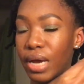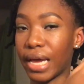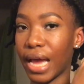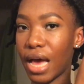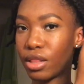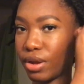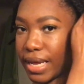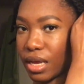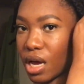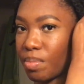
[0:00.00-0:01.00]
I gather
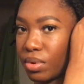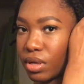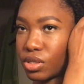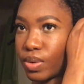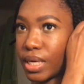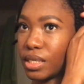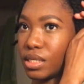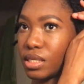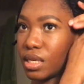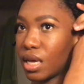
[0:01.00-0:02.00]
like a couple of
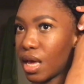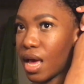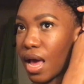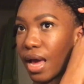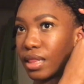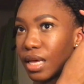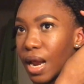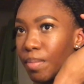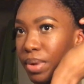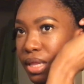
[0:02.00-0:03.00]
twists and then
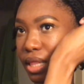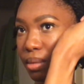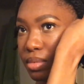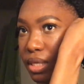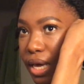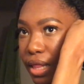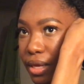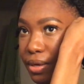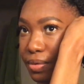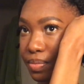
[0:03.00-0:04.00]
I pin them
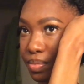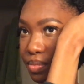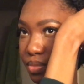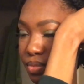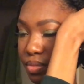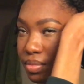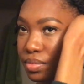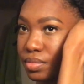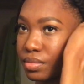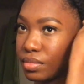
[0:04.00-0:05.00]
together
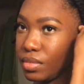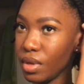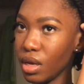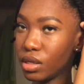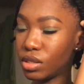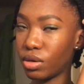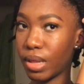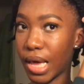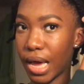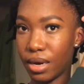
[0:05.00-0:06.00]
so
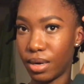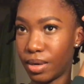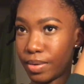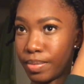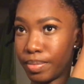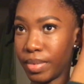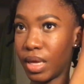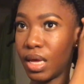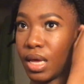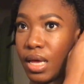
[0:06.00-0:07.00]
that
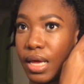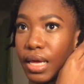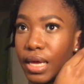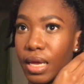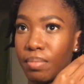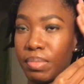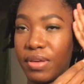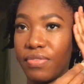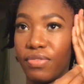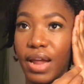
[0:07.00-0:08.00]
it can
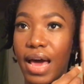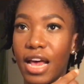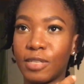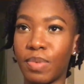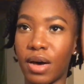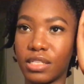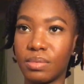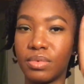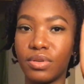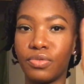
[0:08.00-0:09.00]
be flat as
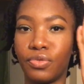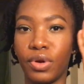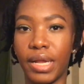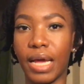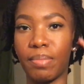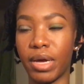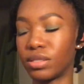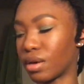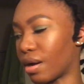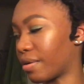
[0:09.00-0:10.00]
possible for like my
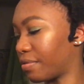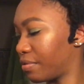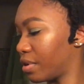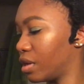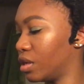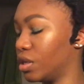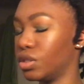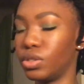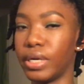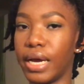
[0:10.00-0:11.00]
scarf,
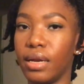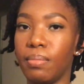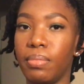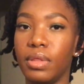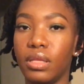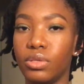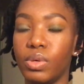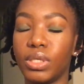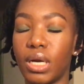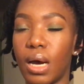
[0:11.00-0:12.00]
so that the
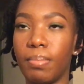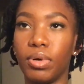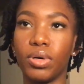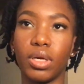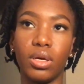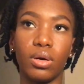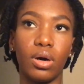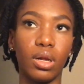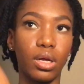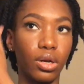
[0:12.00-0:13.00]
twists are not bulky
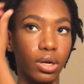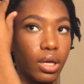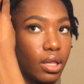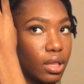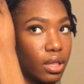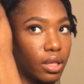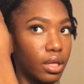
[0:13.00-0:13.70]
all underneath.